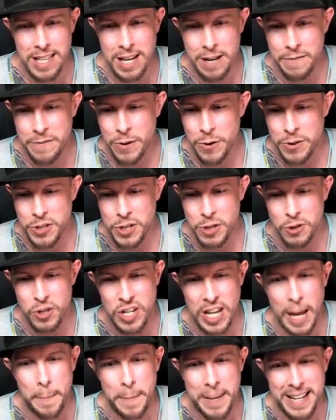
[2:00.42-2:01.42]
love those two
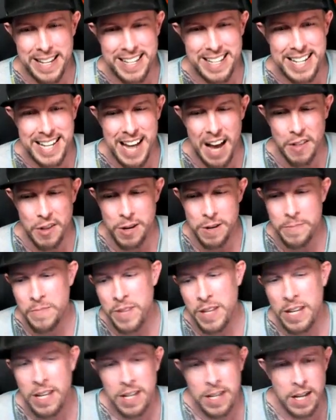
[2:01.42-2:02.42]
champions together.
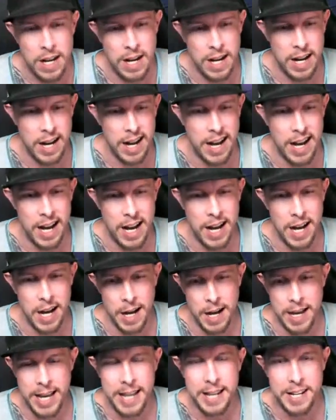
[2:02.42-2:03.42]

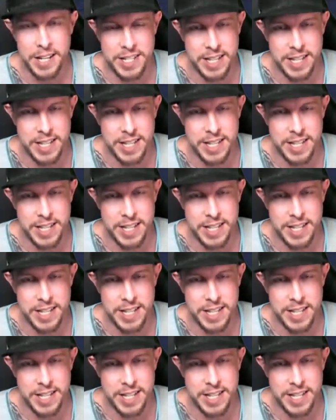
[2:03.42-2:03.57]
Uh, in a